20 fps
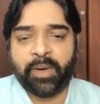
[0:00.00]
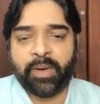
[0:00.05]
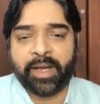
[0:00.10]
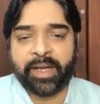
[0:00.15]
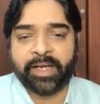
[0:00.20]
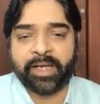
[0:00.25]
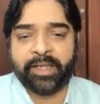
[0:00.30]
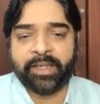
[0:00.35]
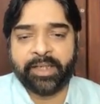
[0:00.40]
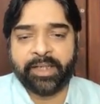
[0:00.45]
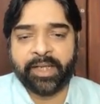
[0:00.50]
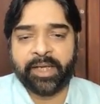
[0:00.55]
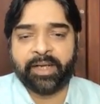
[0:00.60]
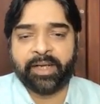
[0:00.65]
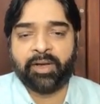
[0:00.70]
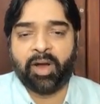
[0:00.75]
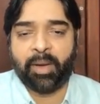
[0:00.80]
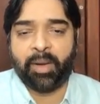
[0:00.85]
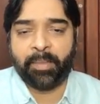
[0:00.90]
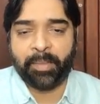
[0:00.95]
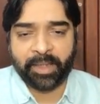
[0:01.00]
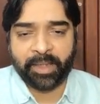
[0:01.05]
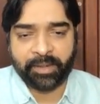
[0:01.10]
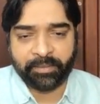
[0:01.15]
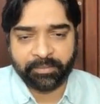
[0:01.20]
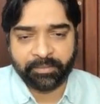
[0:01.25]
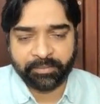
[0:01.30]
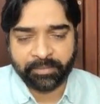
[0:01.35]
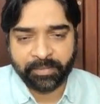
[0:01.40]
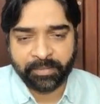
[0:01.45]
I can take common,
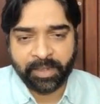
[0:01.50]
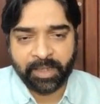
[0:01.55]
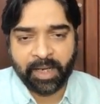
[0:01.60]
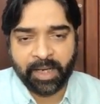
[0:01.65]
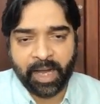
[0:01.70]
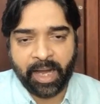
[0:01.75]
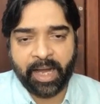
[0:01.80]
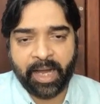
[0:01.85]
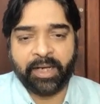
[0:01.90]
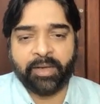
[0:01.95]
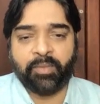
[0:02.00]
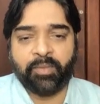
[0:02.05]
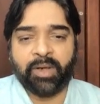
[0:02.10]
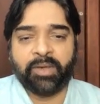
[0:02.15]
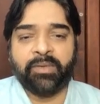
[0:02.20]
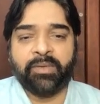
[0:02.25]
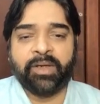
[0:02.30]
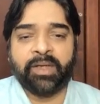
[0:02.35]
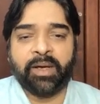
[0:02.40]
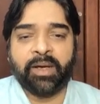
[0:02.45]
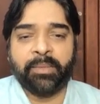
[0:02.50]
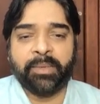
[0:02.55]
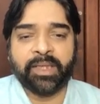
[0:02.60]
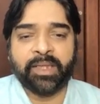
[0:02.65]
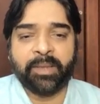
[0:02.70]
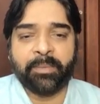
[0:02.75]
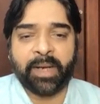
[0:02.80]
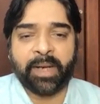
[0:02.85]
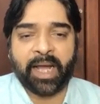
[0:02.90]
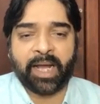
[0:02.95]
and what will come in
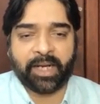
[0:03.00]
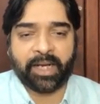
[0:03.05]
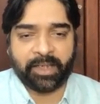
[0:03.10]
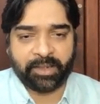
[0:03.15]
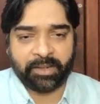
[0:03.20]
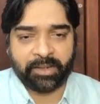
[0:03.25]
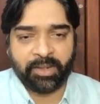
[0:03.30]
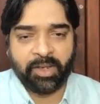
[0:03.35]
the bracket?